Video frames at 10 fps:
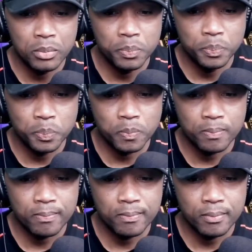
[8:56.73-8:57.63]
channels I
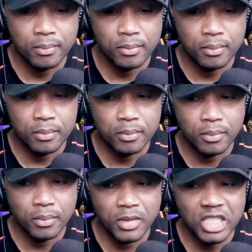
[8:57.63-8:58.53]
never did
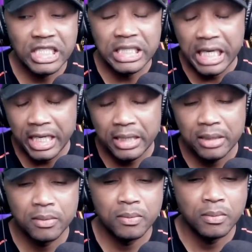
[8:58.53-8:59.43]
know. And
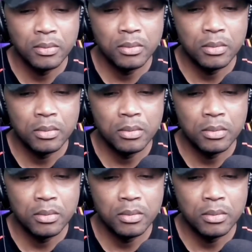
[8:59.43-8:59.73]
them have